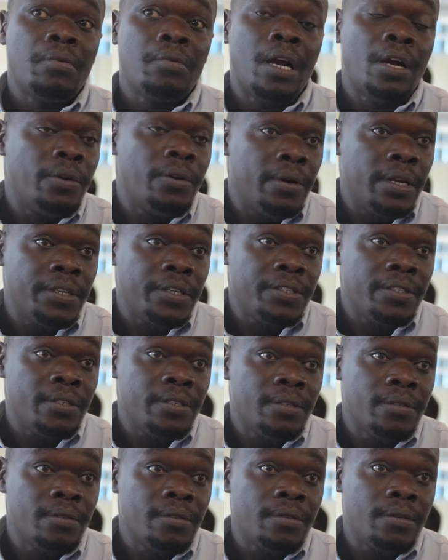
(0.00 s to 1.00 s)

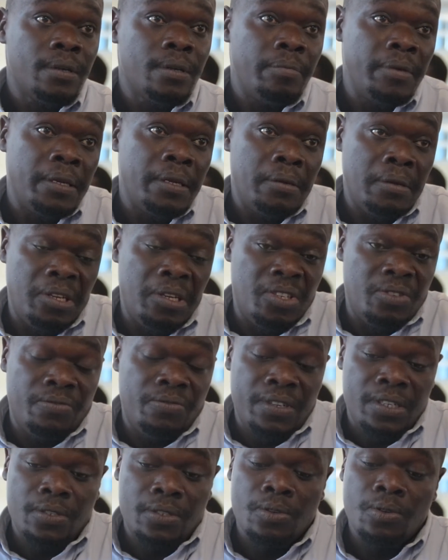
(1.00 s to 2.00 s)
acknowledged? I mean, it
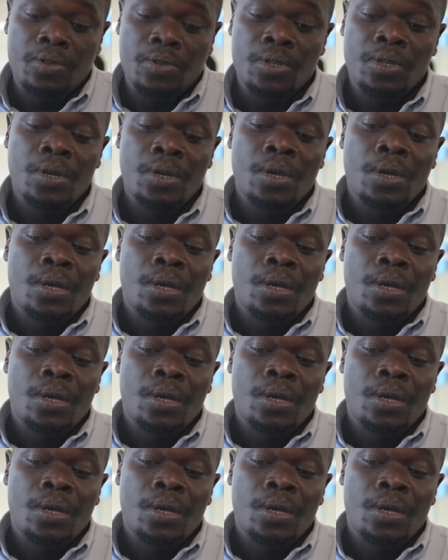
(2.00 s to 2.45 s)
feels good.